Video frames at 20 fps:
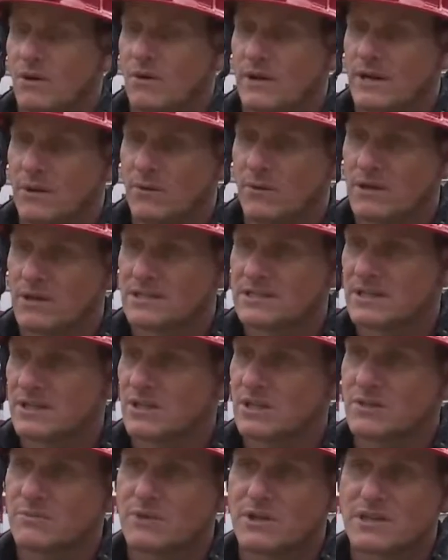What I want to
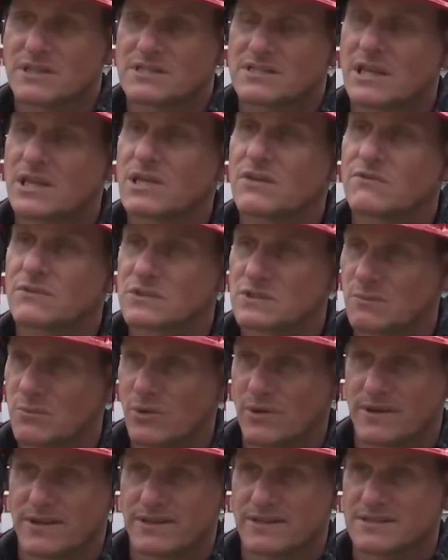tell the community is thank you for
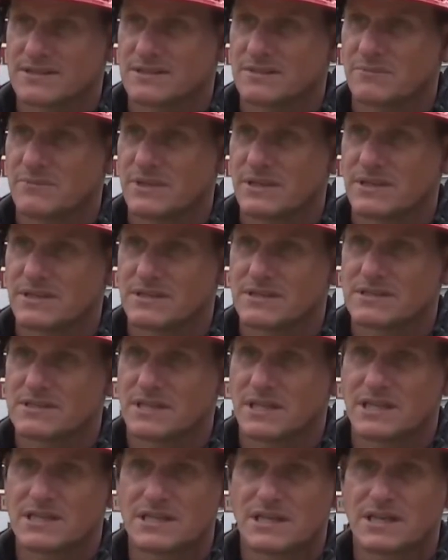supporting us
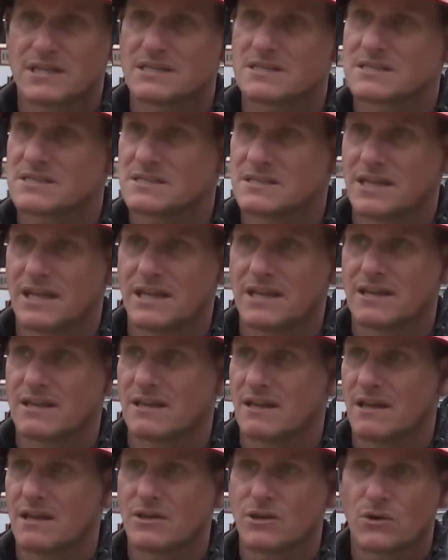because it does
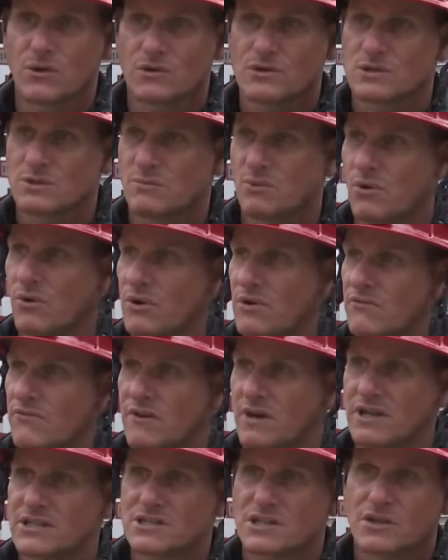take your
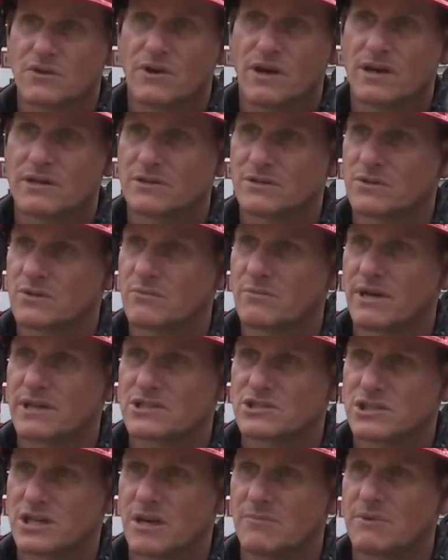support for us to go out and do the
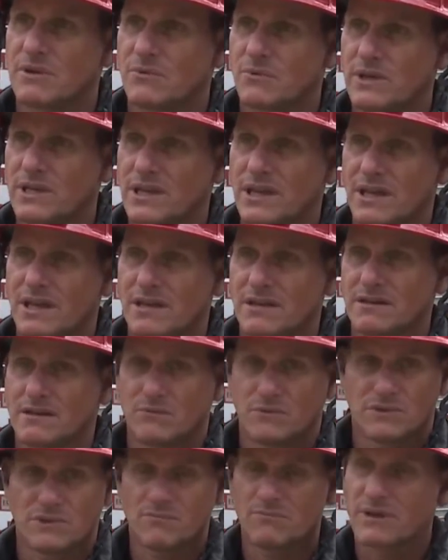best job that we
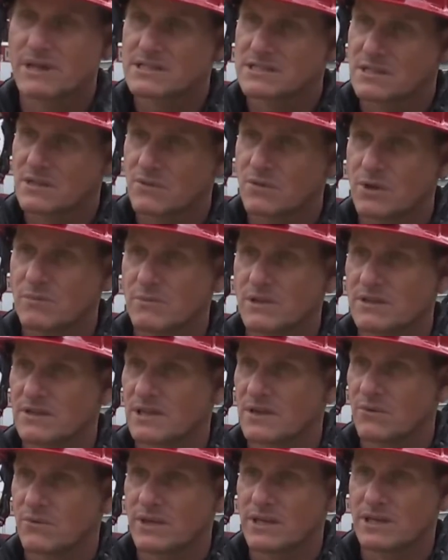can with the best
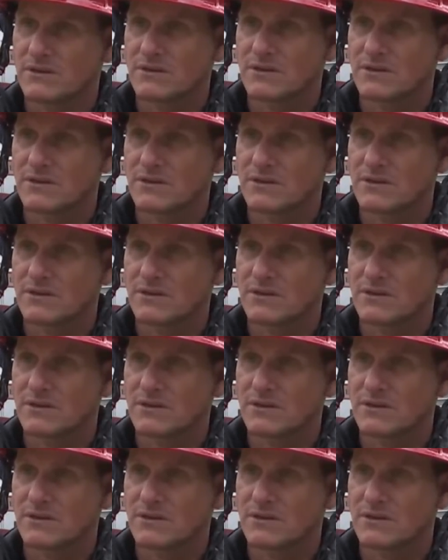equipment that we